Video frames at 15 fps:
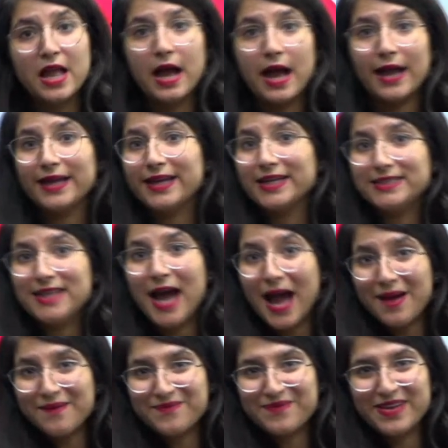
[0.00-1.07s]
I get
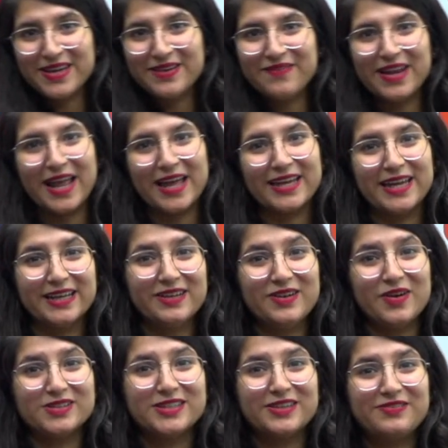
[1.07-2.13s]
happy when I get
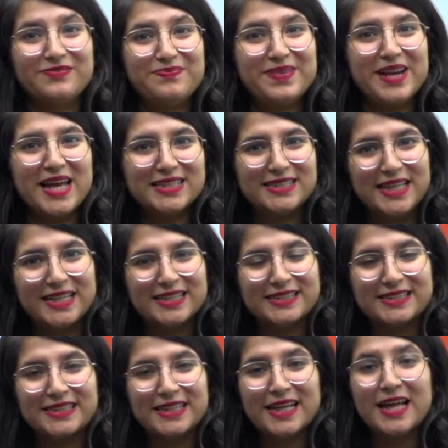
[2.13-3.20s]
lot of presents.
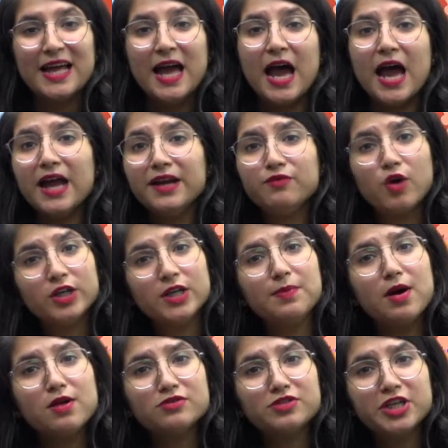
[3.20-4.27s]
And what
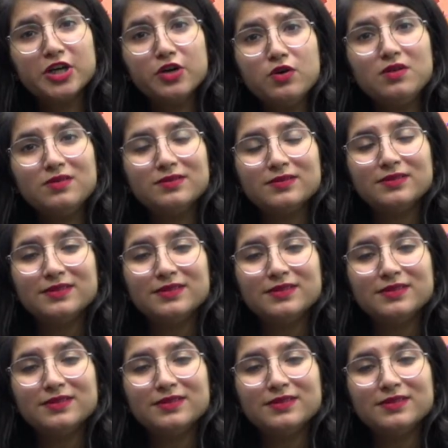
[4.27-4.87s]
about you?